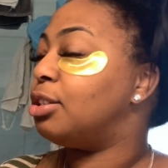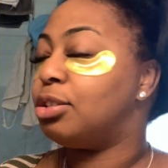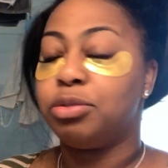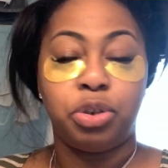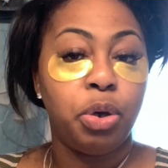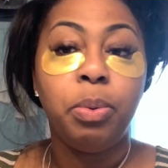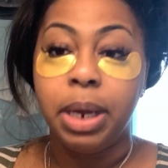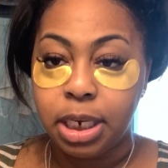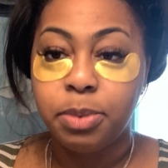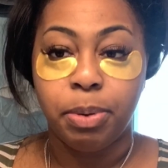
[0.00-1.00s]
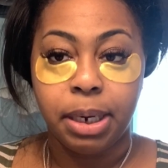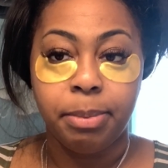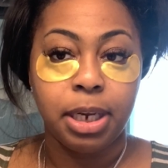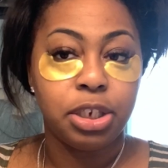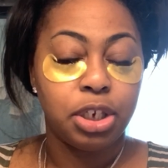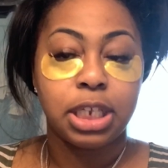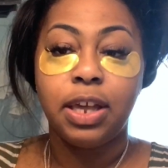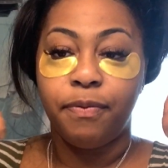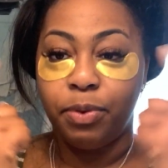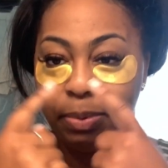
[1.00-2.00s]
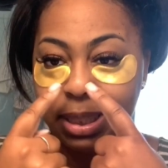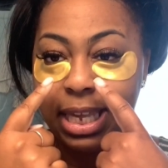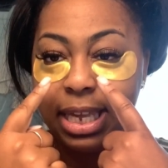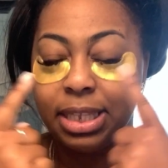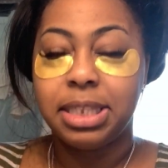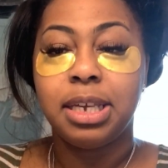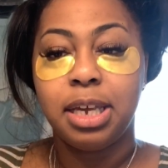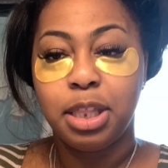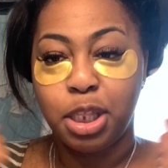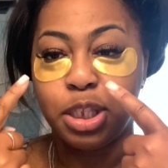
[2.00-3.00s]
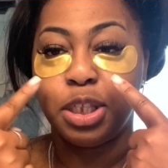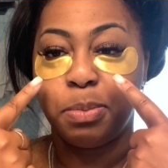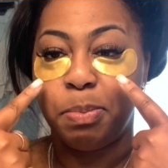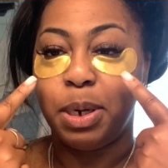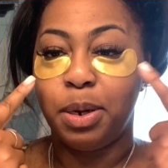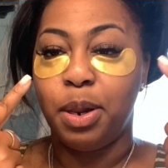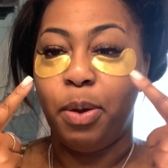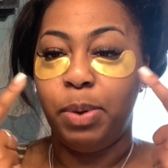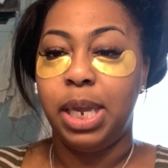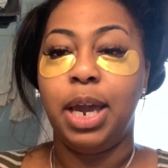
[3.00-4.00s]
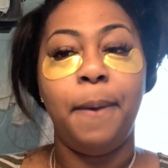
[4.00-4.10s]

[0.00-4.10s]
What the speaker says: 2 weeks pretty much. Except for with these. This has been a week.